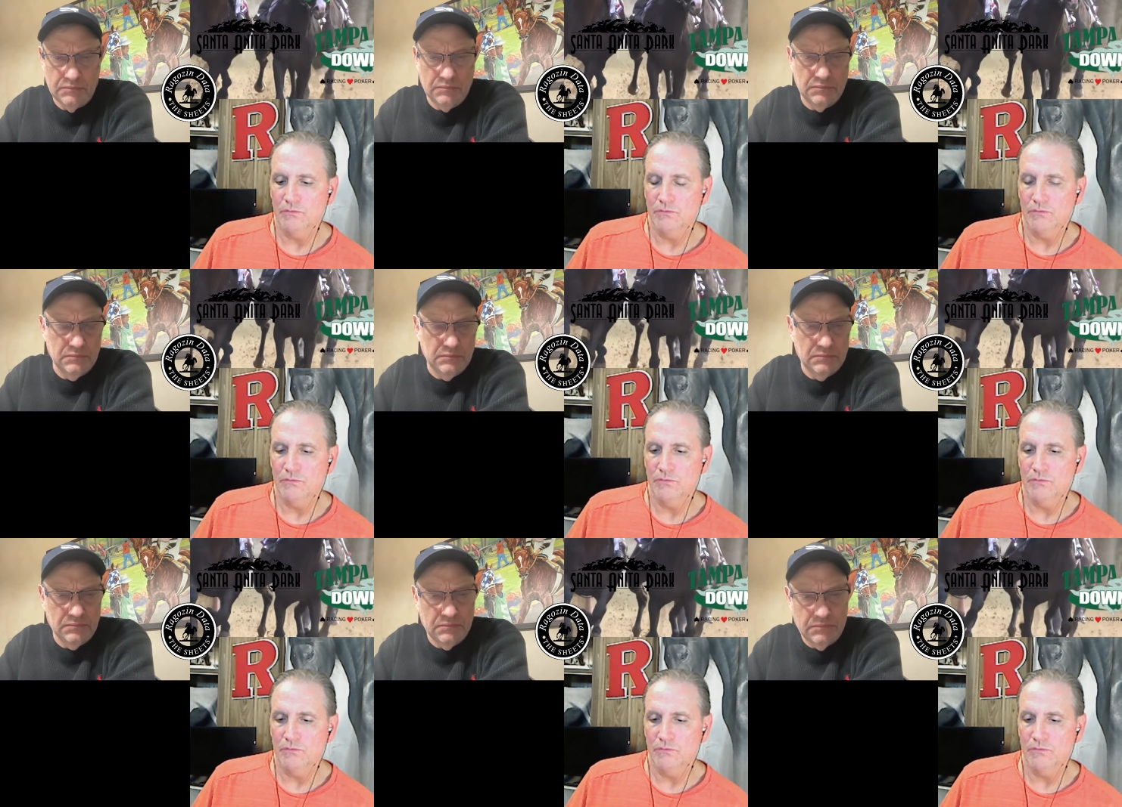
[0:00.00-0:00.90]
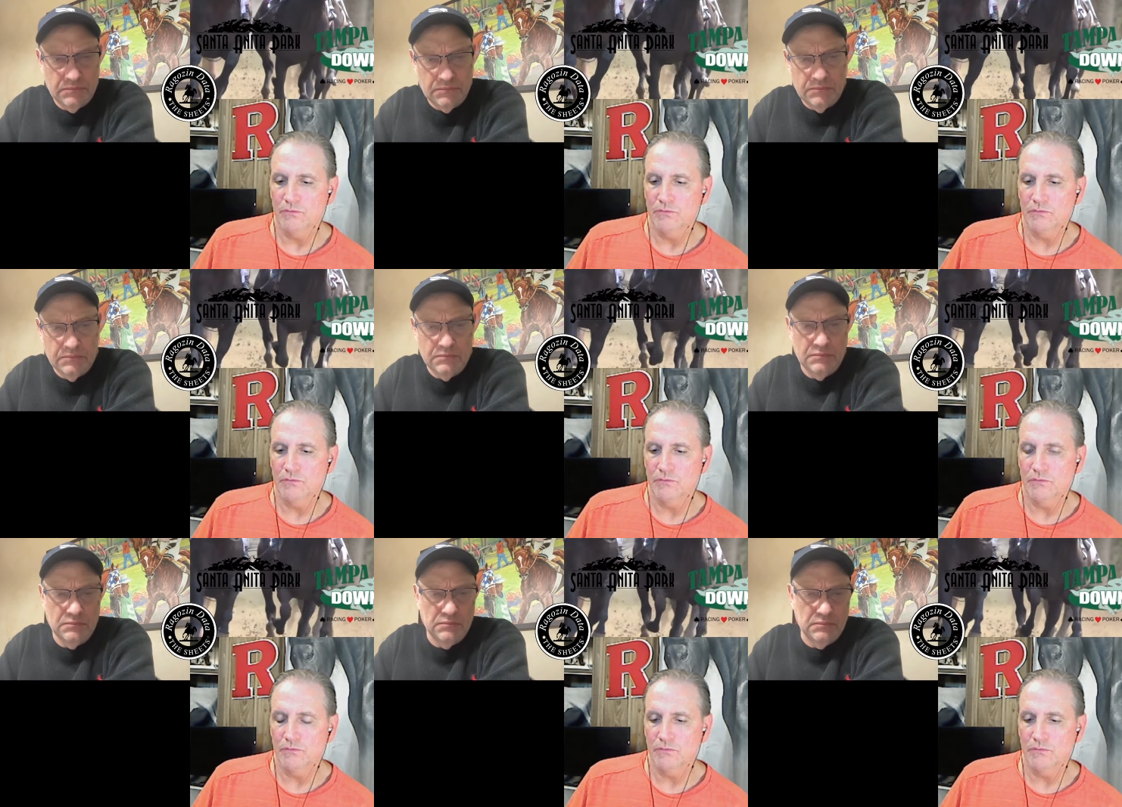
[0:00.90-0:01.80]

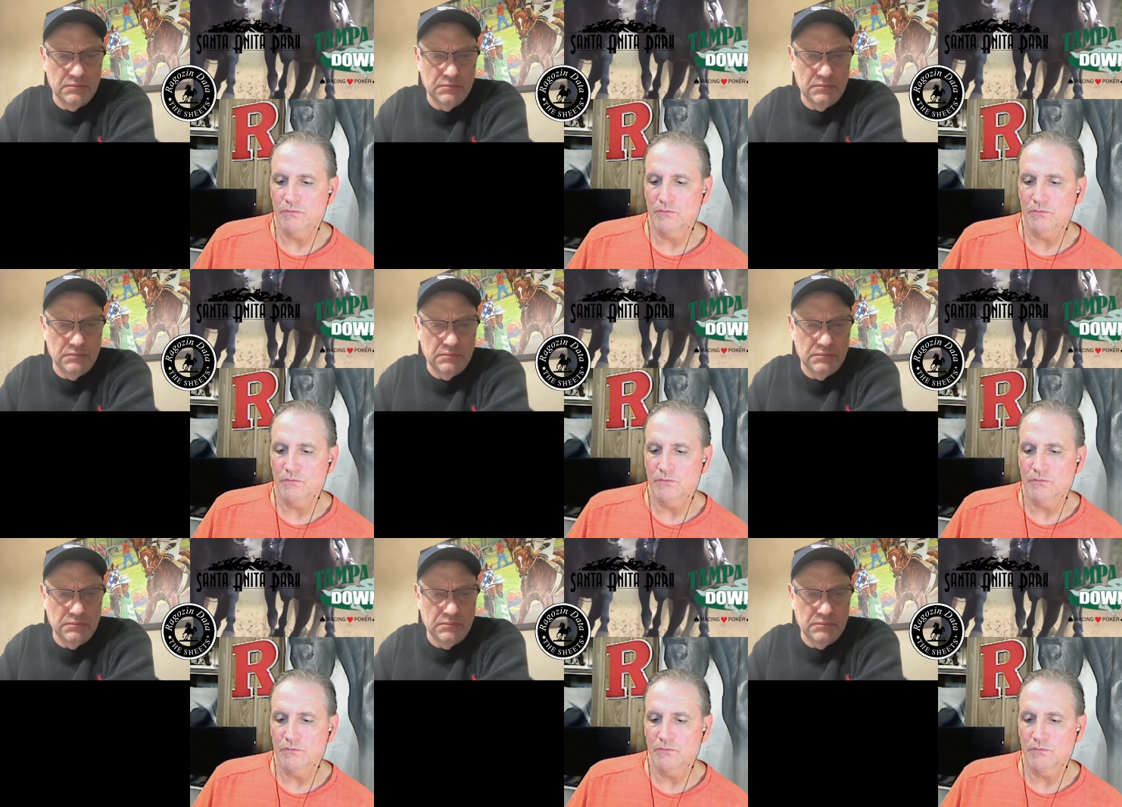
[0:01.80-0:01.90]
[no speech]